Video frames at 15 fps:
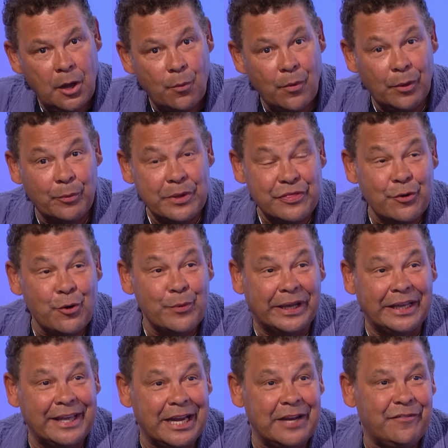Well, we thought we
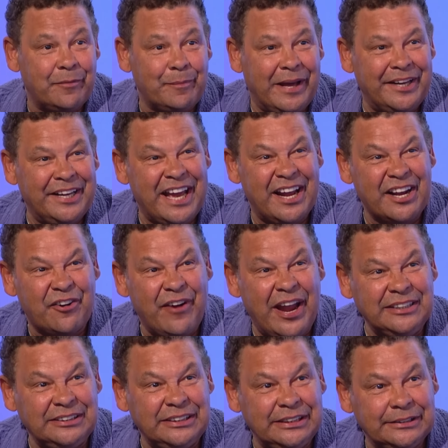could get it for about
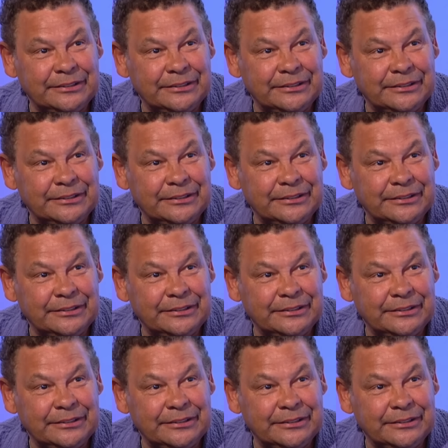$9,000.